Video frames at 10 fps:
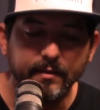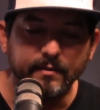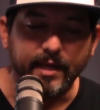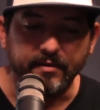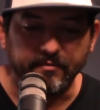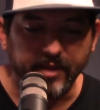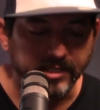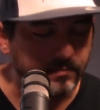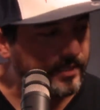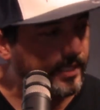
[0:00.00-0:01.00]
that
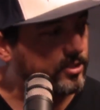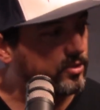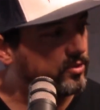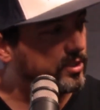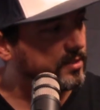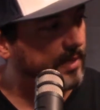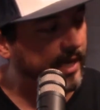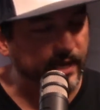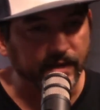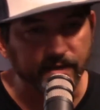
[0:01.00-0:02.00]
investment that you just
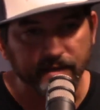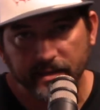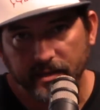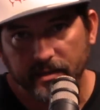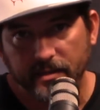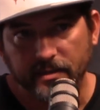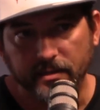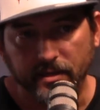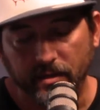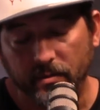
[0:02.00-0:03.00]
paid,
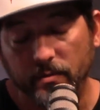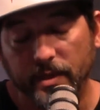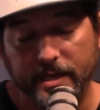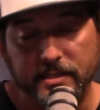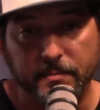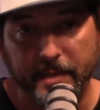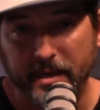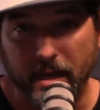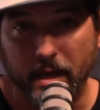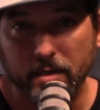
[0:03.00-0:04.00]
X amount
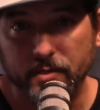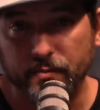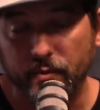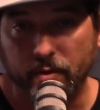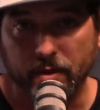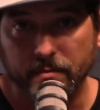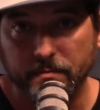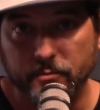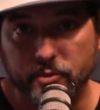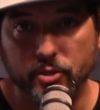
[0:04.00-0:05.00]
of dollars for
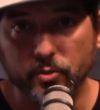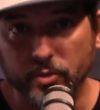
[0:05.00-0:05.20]
2